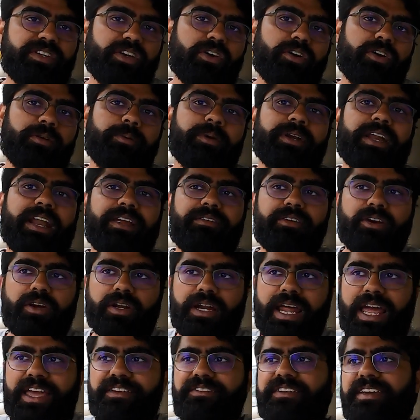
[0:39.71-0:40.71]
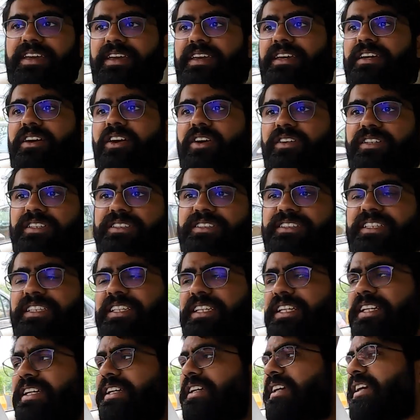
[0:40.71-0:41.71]
We're going to be driving on highway, on the
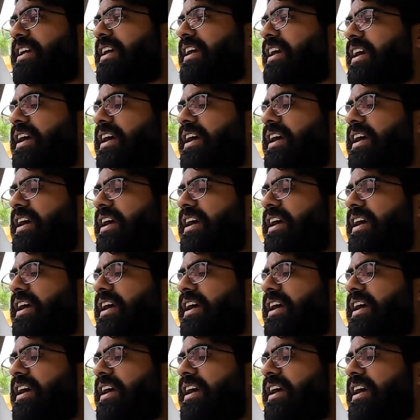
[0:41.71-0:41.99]
city,